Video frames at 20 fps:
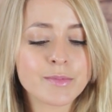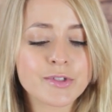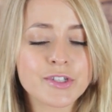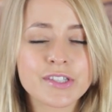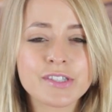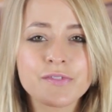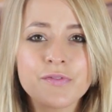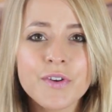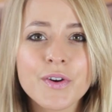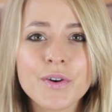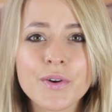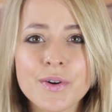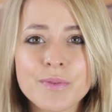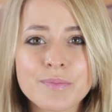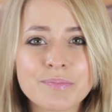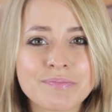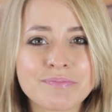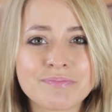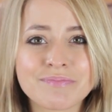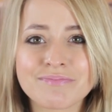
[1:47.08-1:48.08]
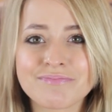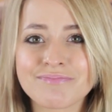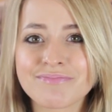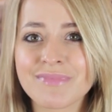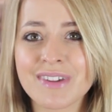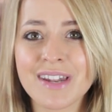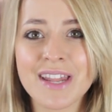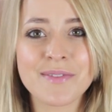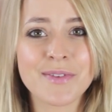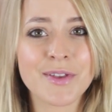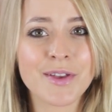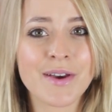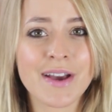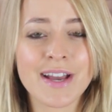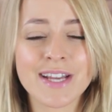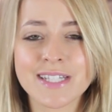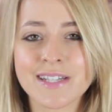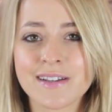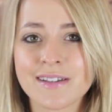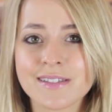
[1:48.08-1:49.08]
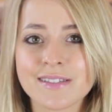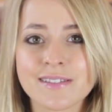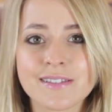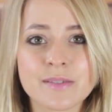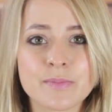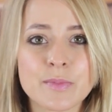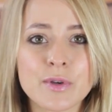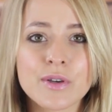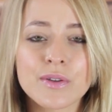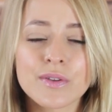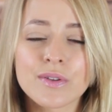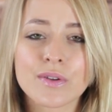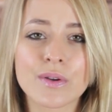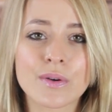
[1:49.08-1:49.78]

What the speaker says: just for leaving your hair nice and smooth,